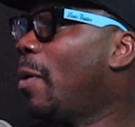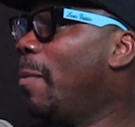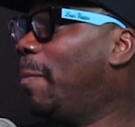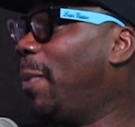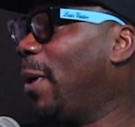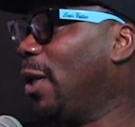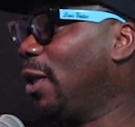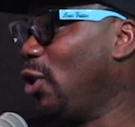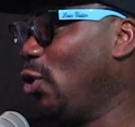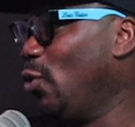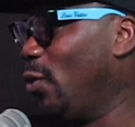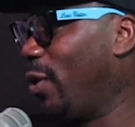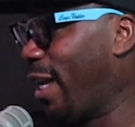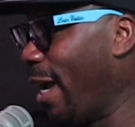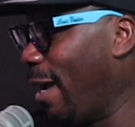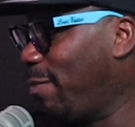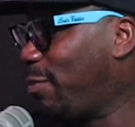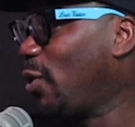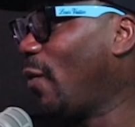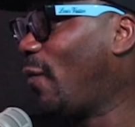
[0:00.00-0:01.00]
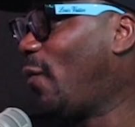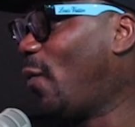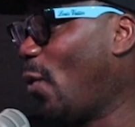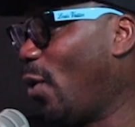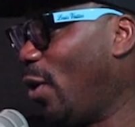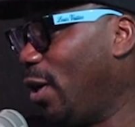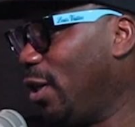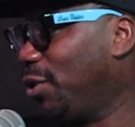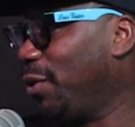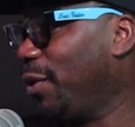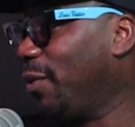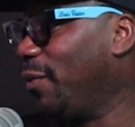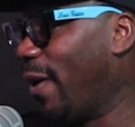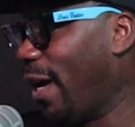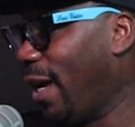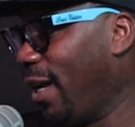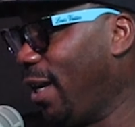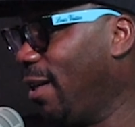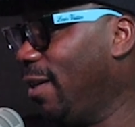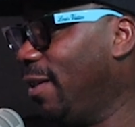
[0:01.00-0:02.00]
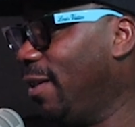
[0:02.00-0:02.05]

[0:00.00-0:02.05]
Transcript: But you kept your 400, right?